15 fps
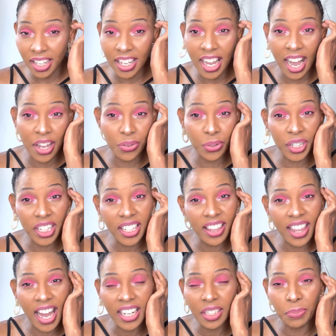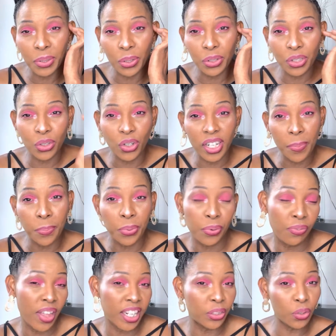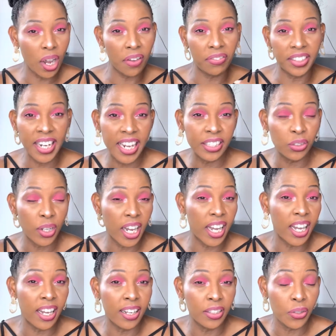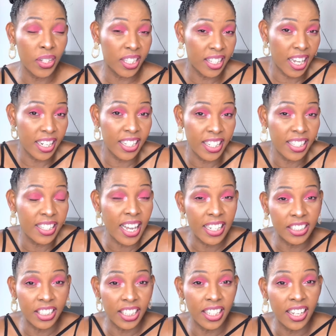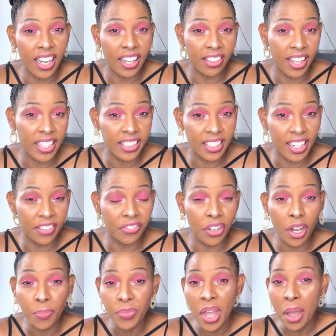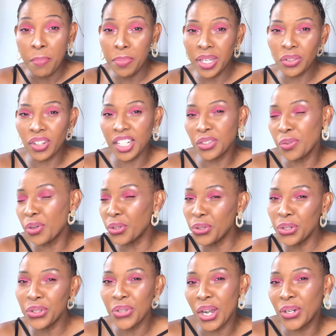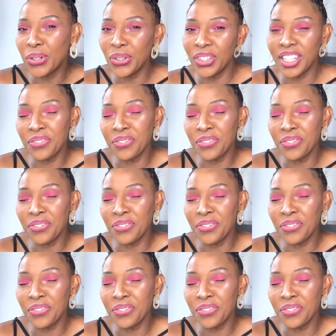Yeah, you need that because you're gonna prove that you have done your studies until that level. Make sure that you're good.